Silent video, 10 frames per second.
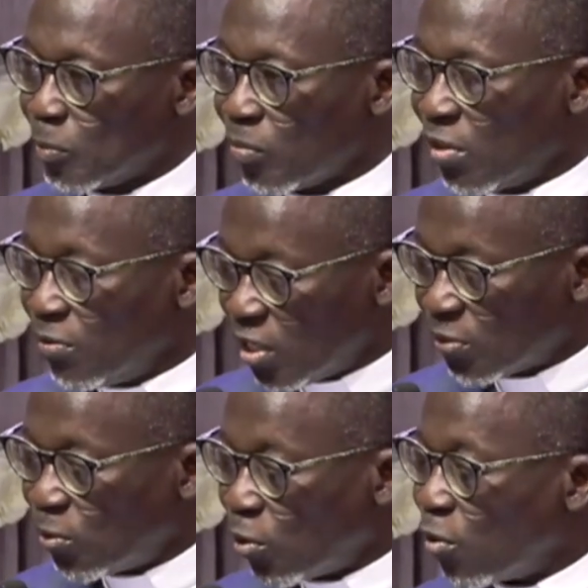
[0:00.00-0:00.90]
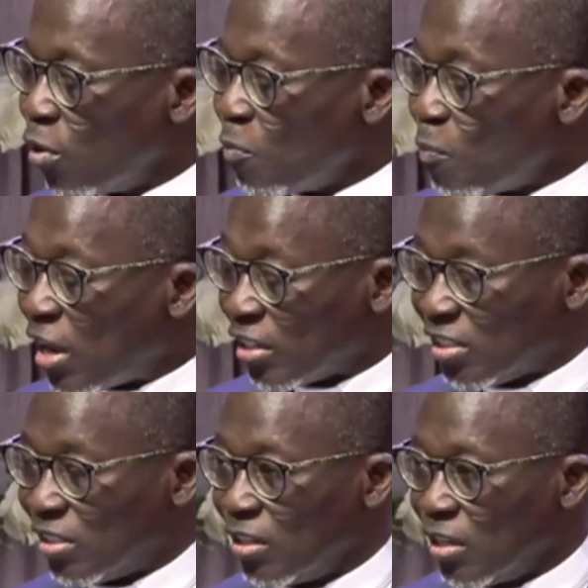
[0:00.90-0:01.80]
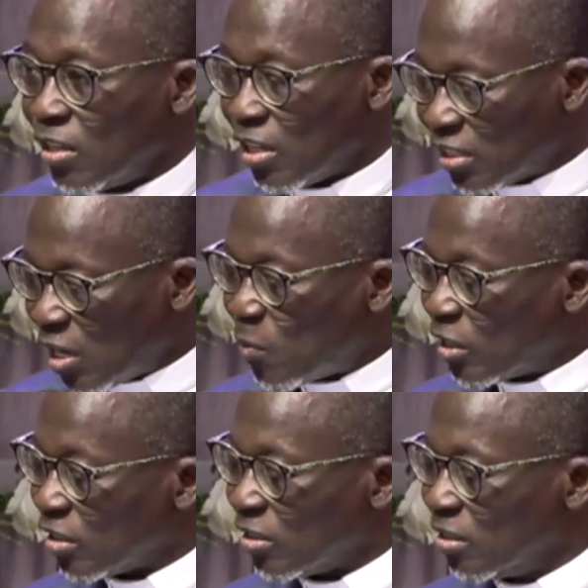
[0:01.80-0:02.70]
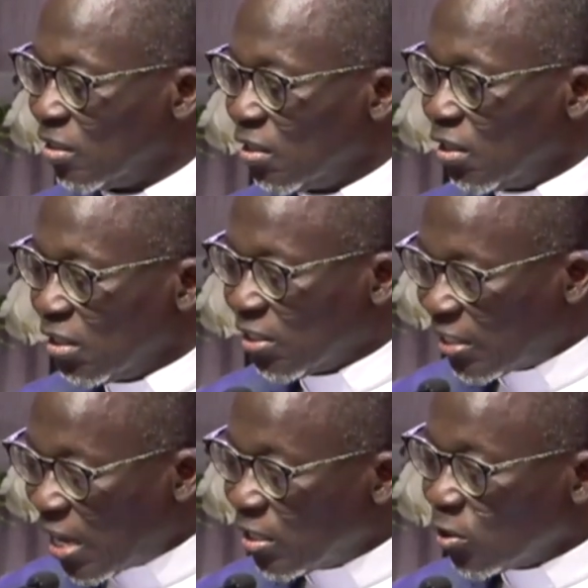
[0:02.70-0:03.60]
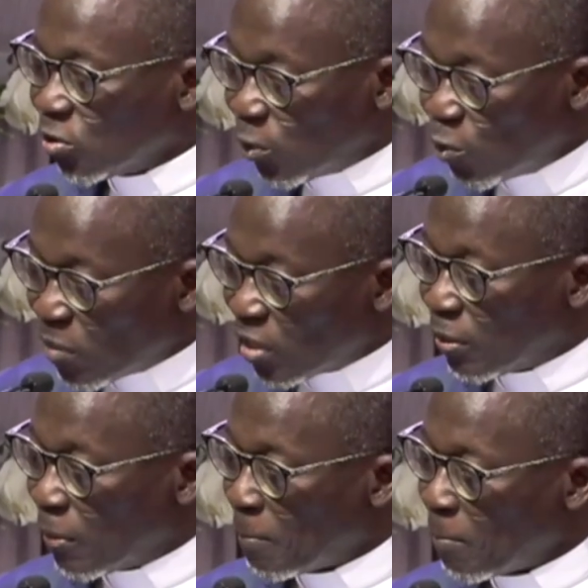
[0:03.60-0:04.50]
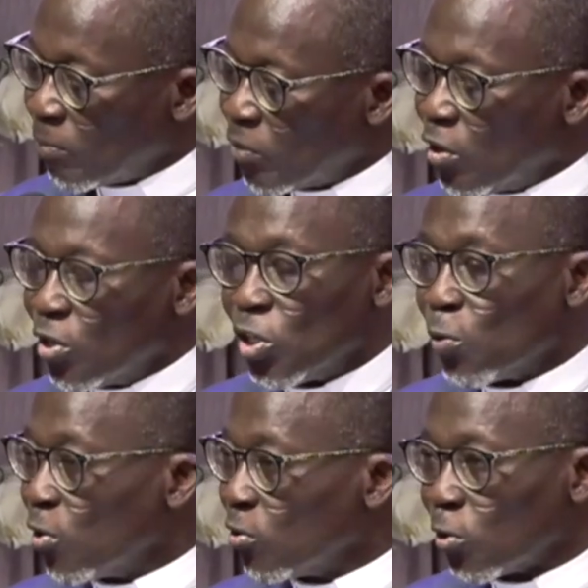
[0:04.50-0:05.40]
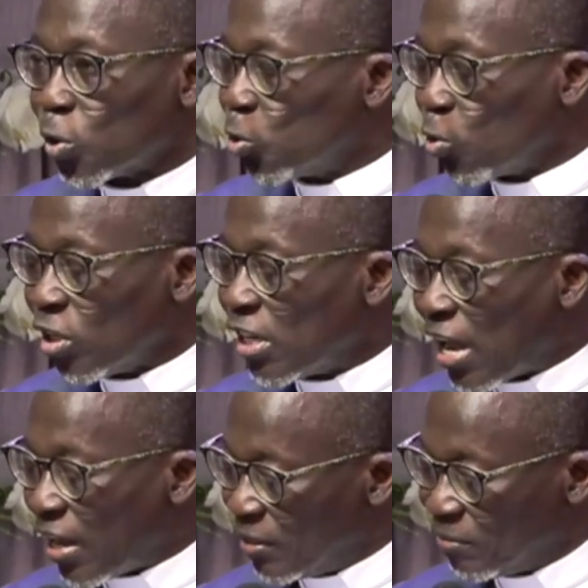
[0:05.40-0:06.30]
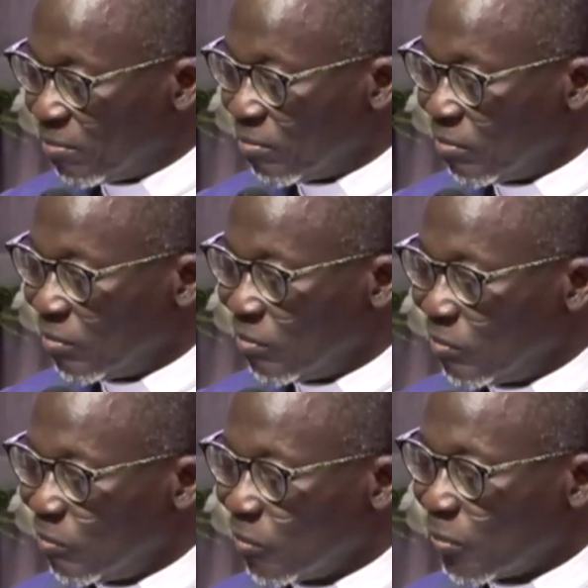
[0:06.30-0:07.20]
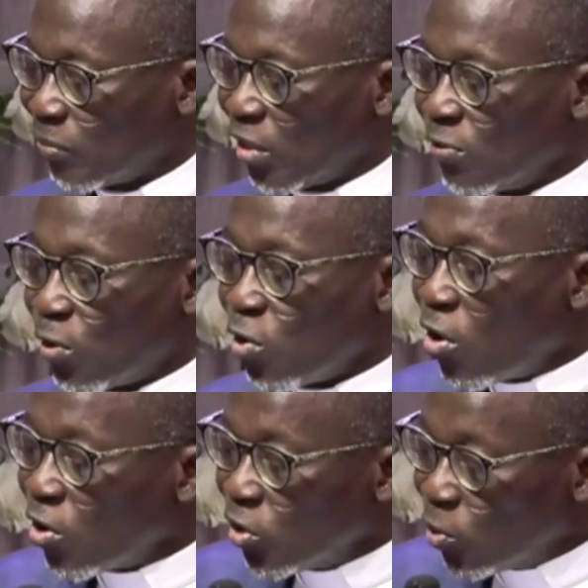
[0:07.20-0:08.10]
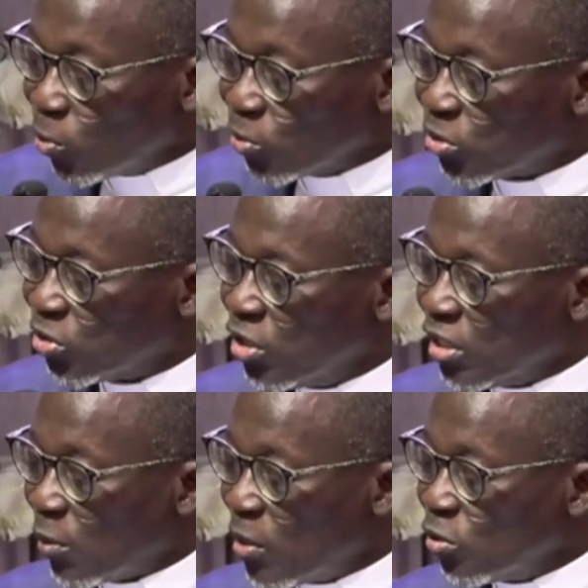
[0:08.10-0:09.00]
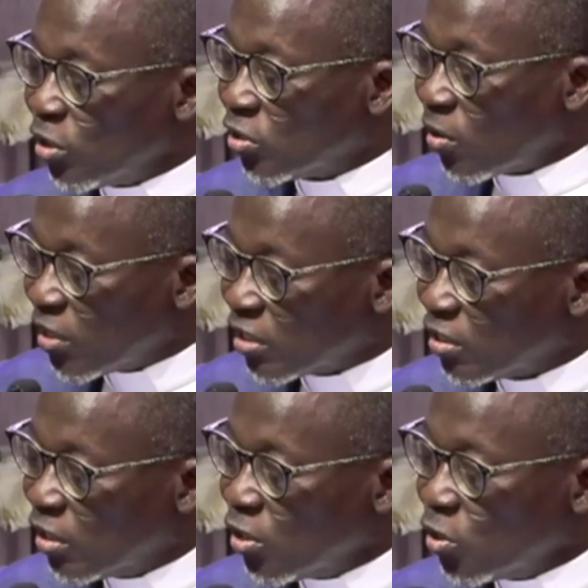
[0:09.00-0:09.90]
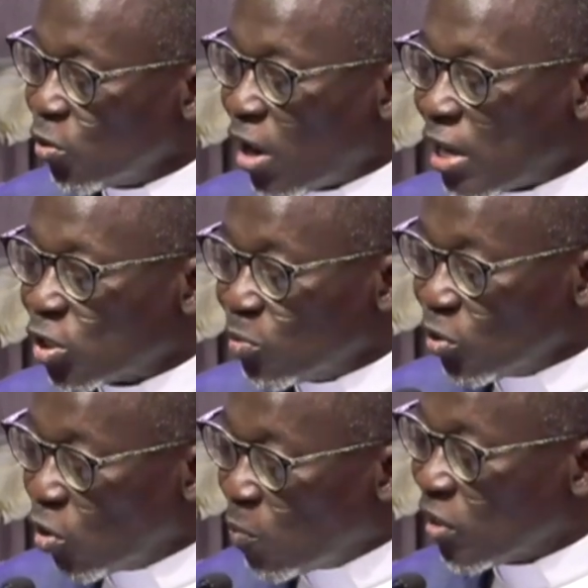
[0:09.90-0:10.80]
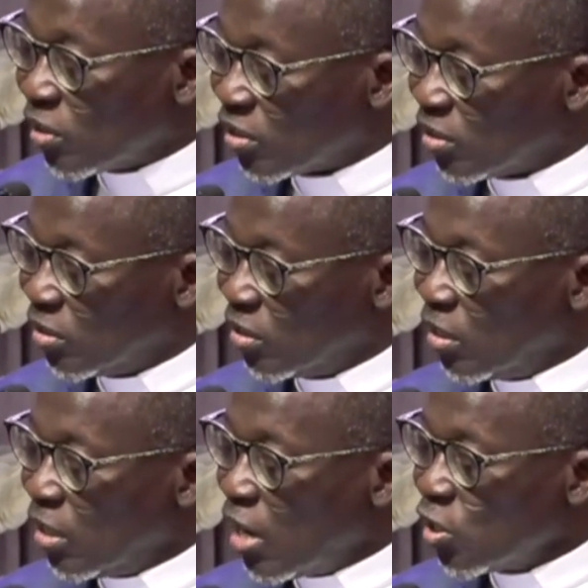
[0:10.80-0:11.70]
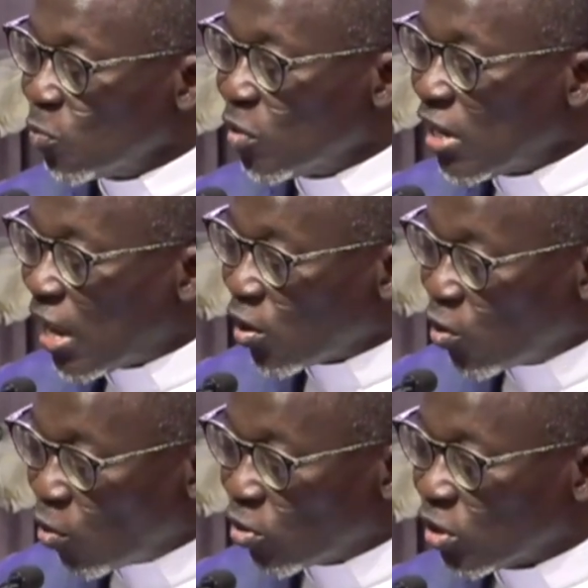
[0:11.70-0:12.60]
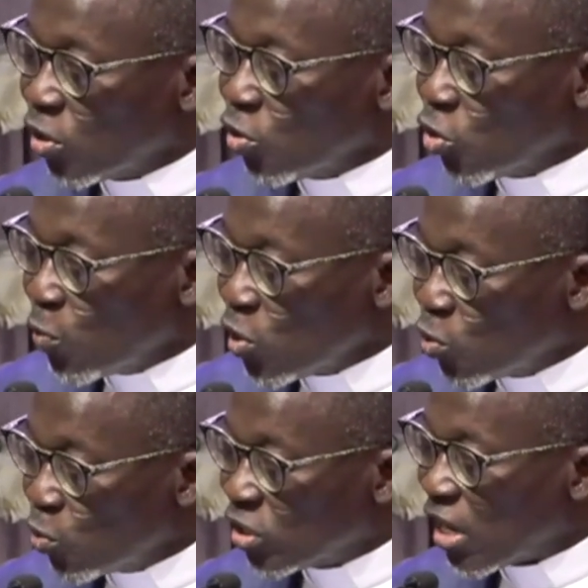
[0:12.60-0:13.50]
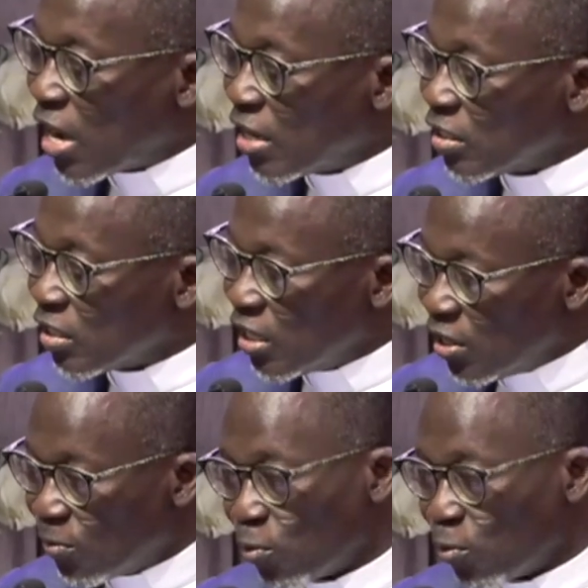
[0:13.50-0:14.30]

Verse 4. But the serpent said to the woman, "You will not surely die. For God knows that when you eat of it, your eyes will be opened, and you'll be like God, knowing good and evil."